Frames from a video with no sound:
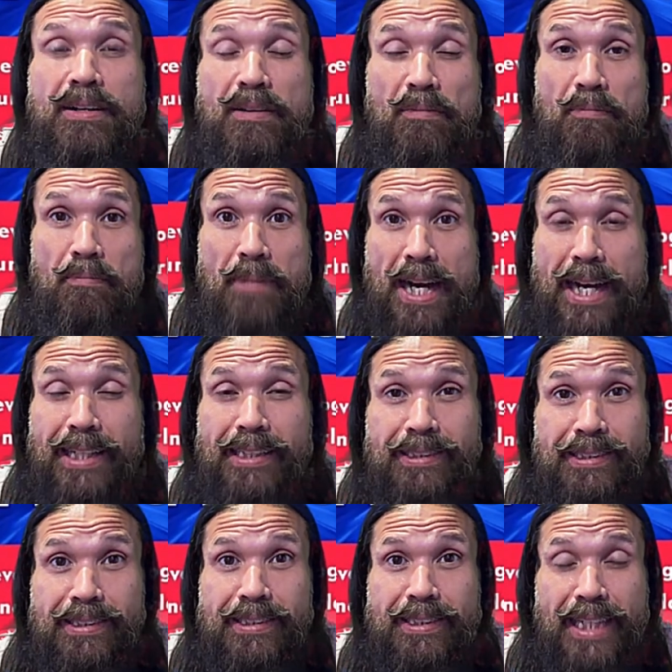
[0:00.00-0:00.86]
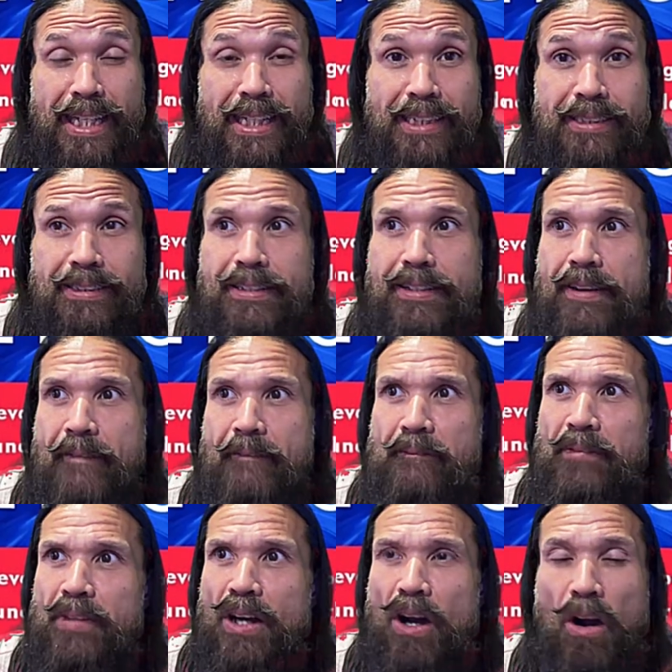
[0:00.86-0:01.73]
mind state
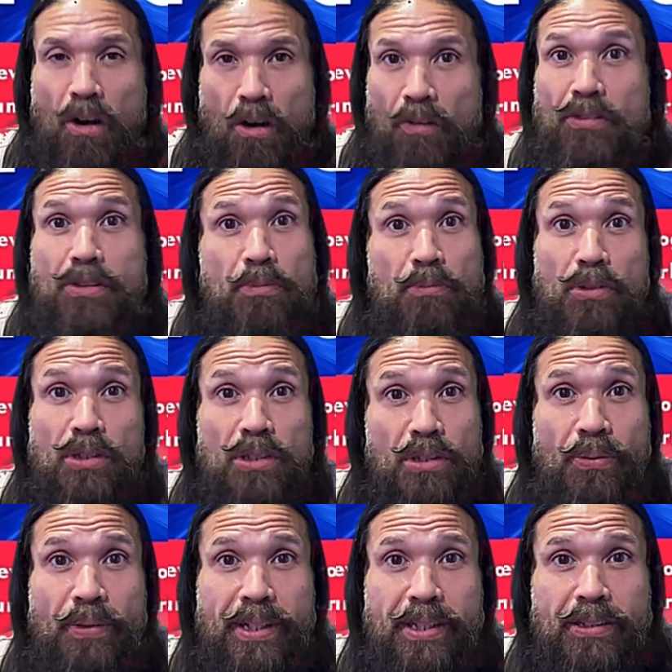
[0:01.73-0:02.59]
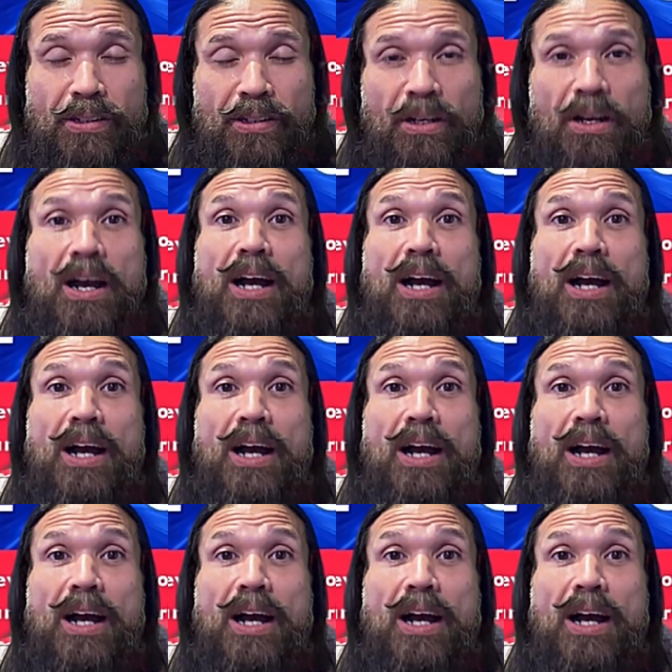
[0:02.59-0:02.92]
all the more quicker.